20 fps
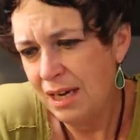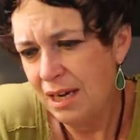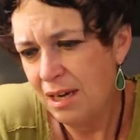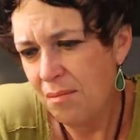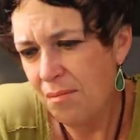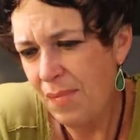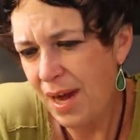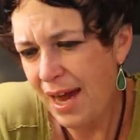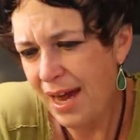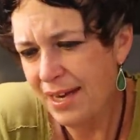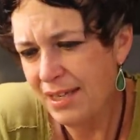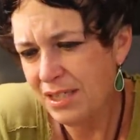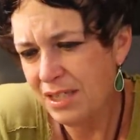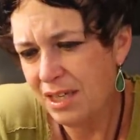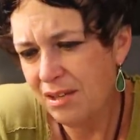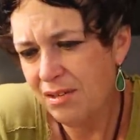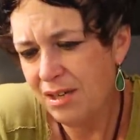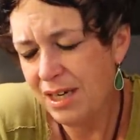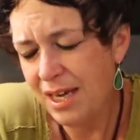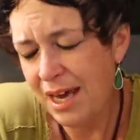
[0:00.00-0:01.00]
A
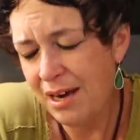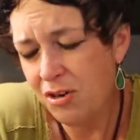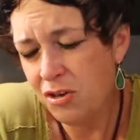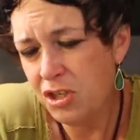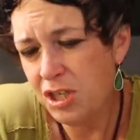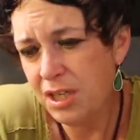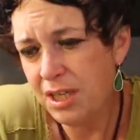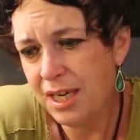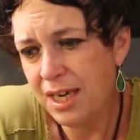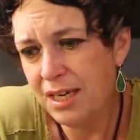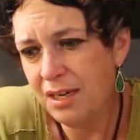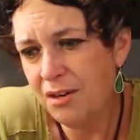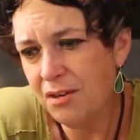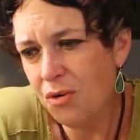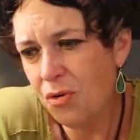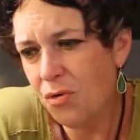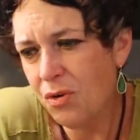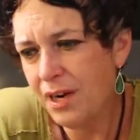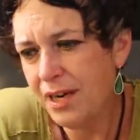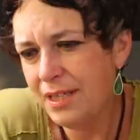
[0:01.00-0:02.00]
masculine energy. The King of
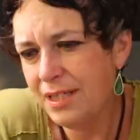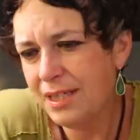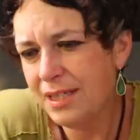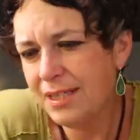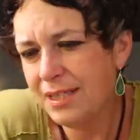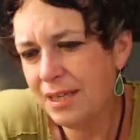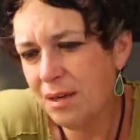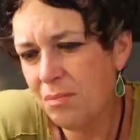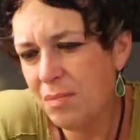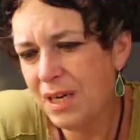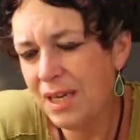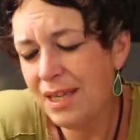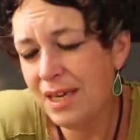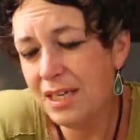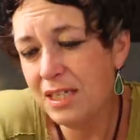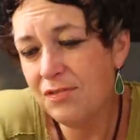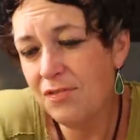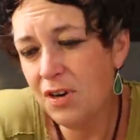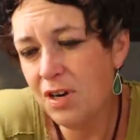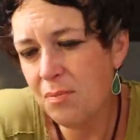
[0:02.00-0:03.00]
Coins is somebody that
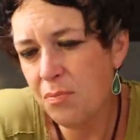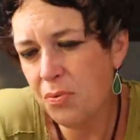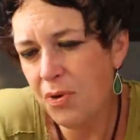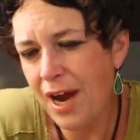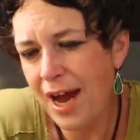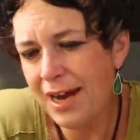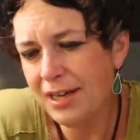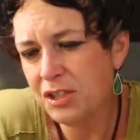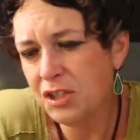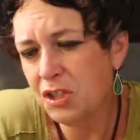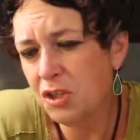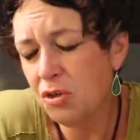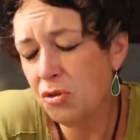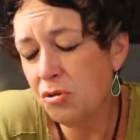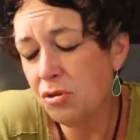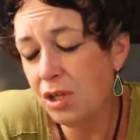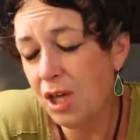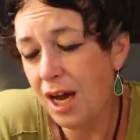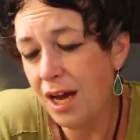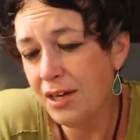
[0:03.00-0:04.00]
is very
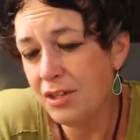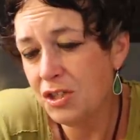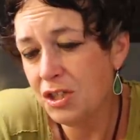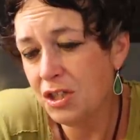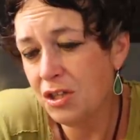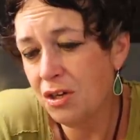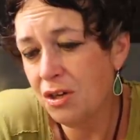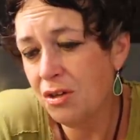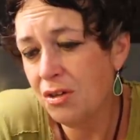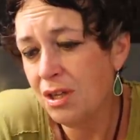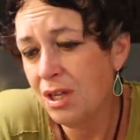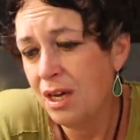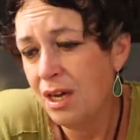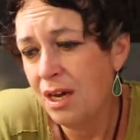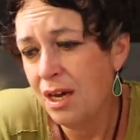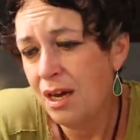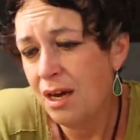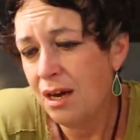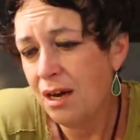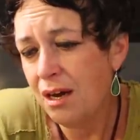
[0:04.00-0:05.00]
practical, logical,
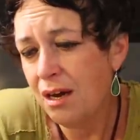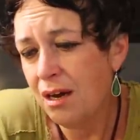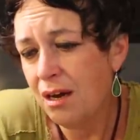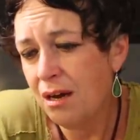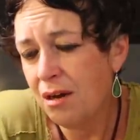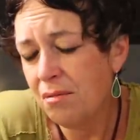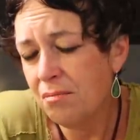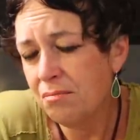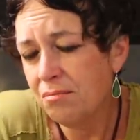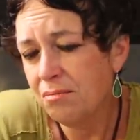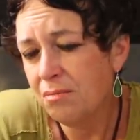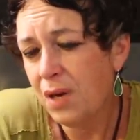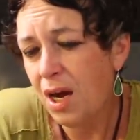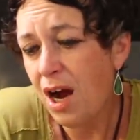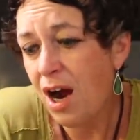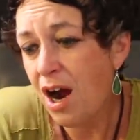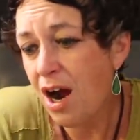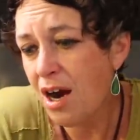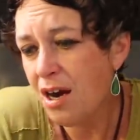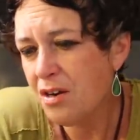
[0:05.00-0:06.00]
um,
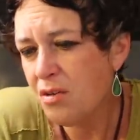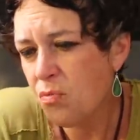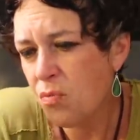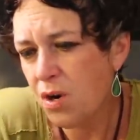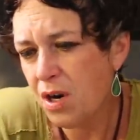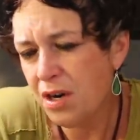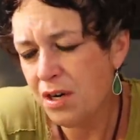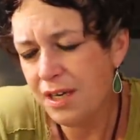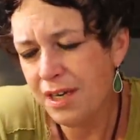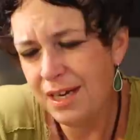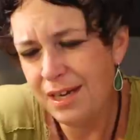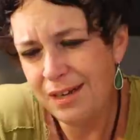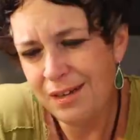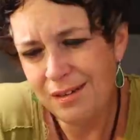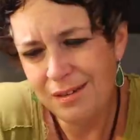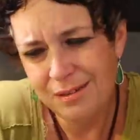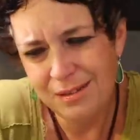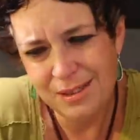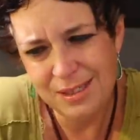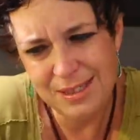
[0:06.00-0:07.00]

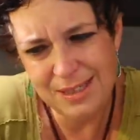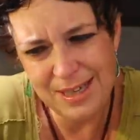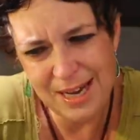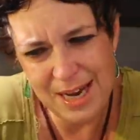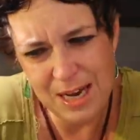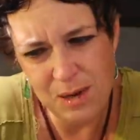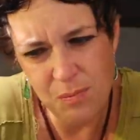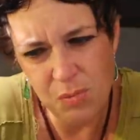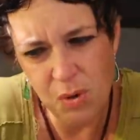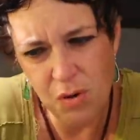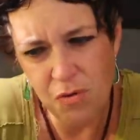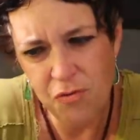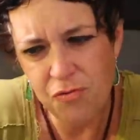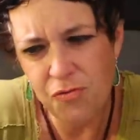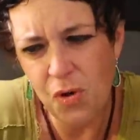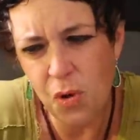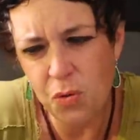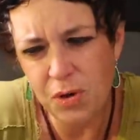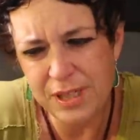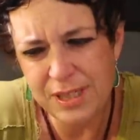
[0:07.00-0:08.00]
hardworking, stable,
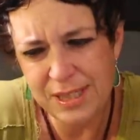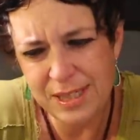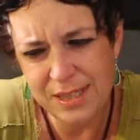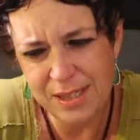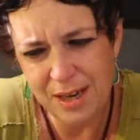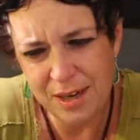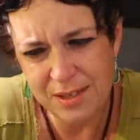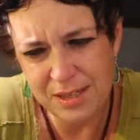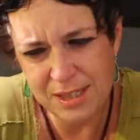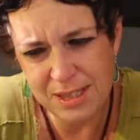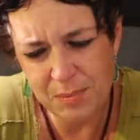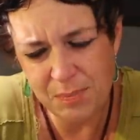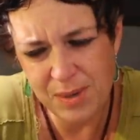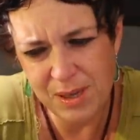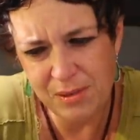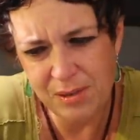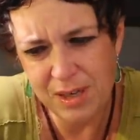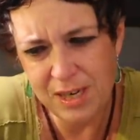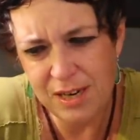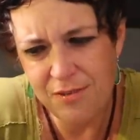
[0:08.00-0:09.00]
focuses on
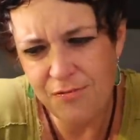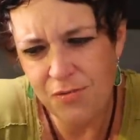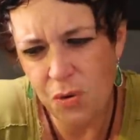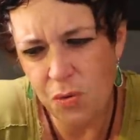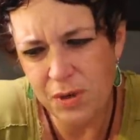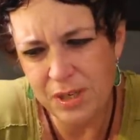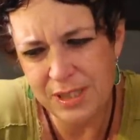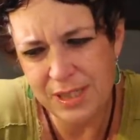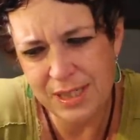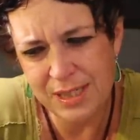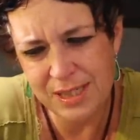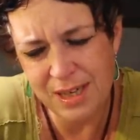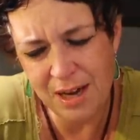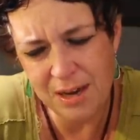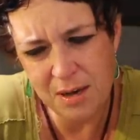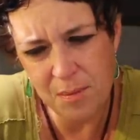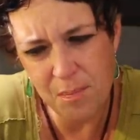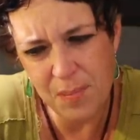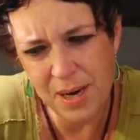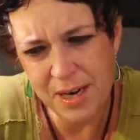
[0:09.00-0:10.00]
stability, focuses
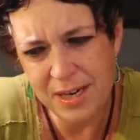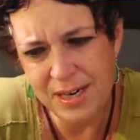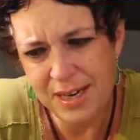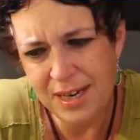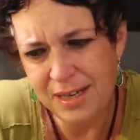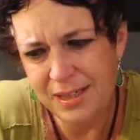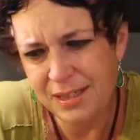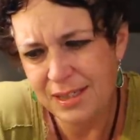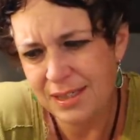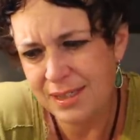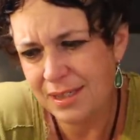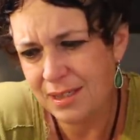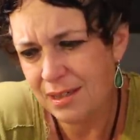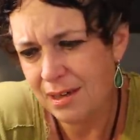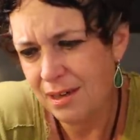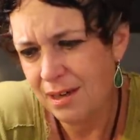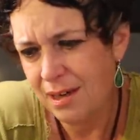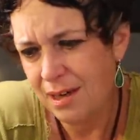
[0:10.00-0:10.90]
on abundance.